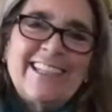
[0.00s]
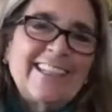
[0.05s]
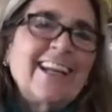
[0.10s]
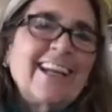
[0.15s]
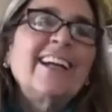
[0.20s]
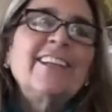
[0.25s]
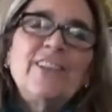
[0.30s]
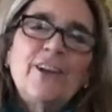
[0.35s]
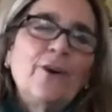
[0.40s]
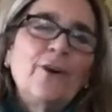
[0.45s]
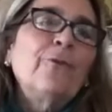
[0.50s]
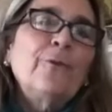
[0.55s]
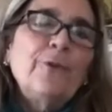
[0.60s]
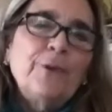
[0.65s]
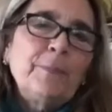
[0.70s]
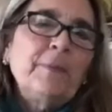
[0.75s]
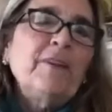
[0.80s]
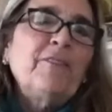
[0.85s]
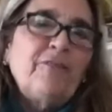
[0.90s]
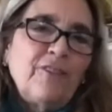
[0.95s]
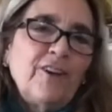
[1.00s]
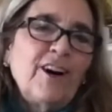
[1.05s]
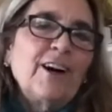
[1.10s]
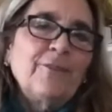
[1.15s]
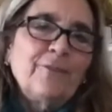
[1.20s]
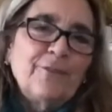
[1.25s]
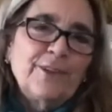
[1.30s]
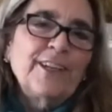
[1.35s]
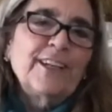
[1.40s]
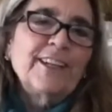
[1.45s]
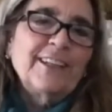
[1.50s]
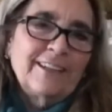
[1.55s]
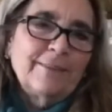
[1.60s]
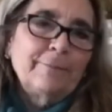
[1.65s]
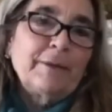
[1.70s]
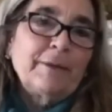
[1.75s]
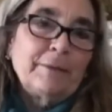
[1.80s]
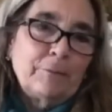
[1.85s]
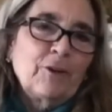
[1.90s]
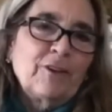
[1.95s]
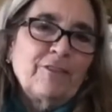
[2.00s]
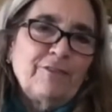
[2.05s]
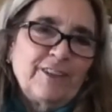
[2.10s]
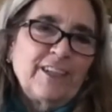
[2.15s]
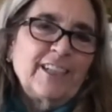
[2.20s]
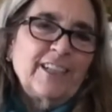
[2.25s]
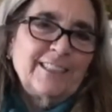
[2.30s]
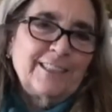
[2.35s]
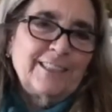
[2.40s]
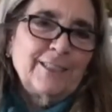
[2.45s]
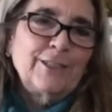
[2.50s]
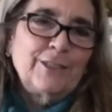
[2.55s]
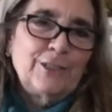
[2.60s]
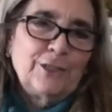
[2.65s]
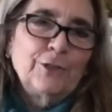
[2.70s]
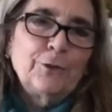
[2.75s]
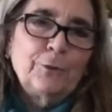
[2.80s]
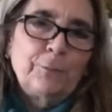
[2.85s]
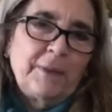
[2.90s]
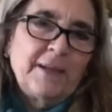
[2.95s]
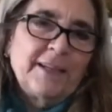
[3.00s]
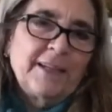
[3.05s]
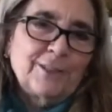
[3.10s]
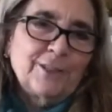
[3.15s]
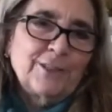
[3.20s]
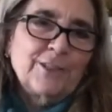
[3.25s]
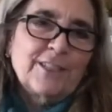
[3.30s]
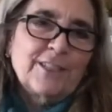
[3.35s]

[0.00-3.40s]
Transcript: I know it would be fun. Wouldn't it have been more fun to do pictures?